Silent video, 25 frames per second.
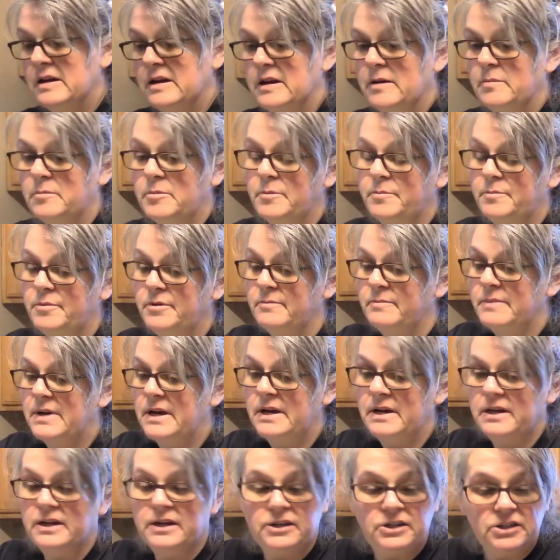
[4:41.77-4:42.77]
I'm going to put
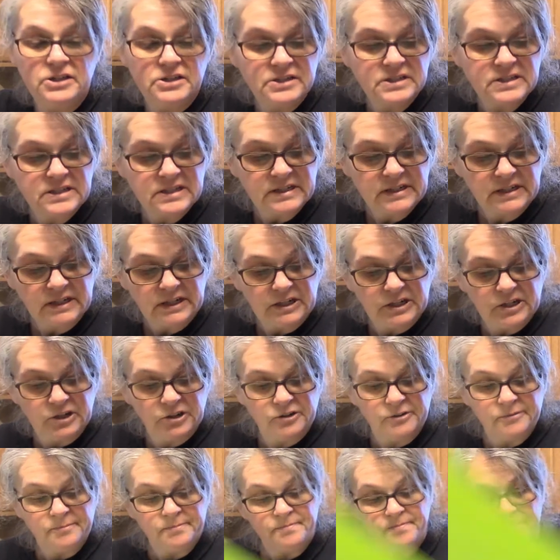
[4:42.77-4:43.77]
my onions in
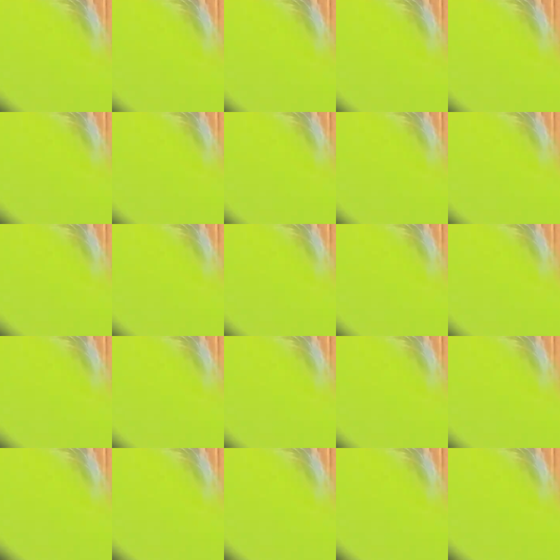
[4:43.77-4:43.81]
here.